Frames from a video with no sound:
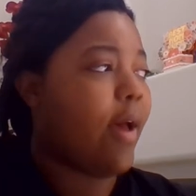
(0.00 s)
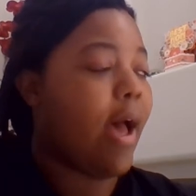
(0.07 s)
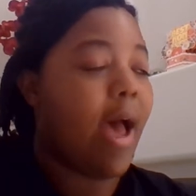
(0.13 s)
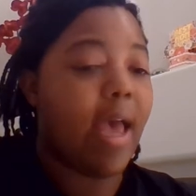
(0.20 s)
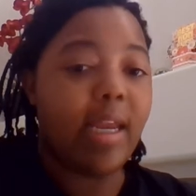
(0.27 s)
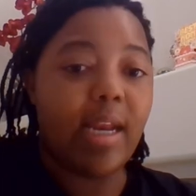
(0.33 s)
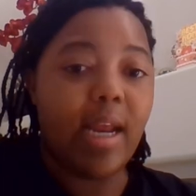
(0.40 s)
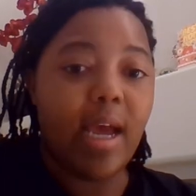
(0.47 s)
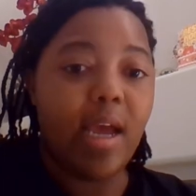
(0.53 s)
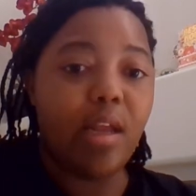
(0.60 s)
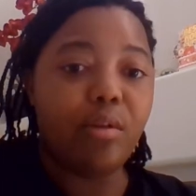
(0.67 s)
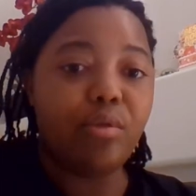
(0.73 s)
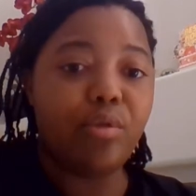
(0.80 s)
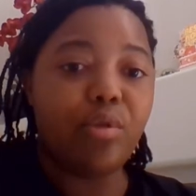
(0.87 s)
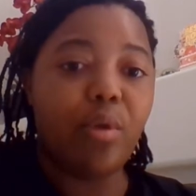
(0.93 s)

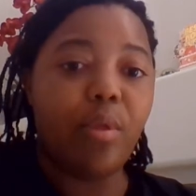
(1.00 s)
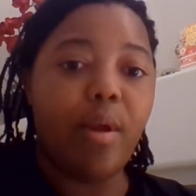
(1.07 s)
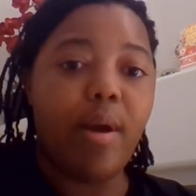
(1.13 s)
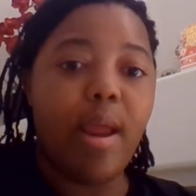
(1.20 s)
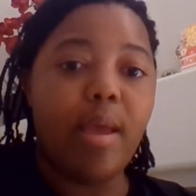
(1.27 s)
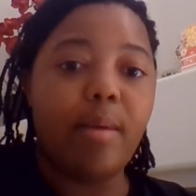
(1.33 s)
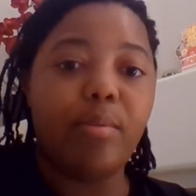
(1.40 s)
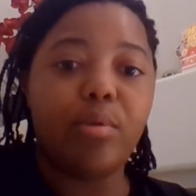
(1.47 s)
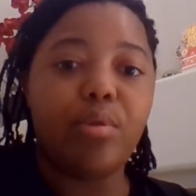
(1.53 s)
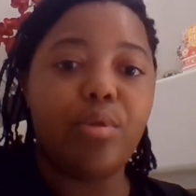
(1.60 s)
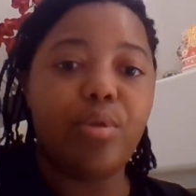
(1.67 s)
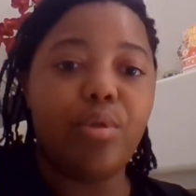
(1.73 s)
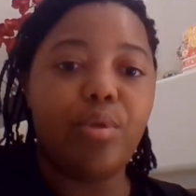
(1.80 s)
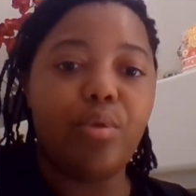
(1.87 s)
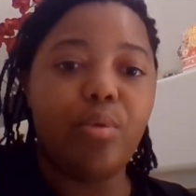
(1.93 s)
iodine, so they're able
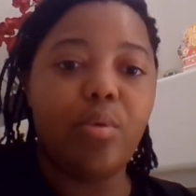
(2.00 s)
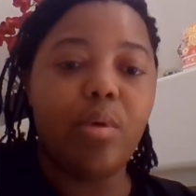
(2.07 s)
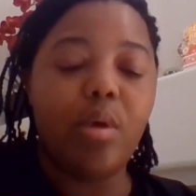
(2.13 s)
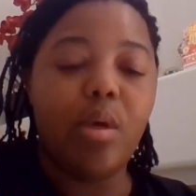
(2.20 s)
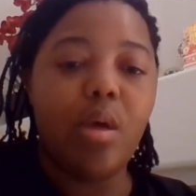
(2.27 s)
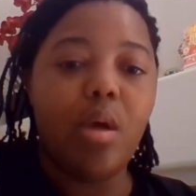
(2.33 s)
to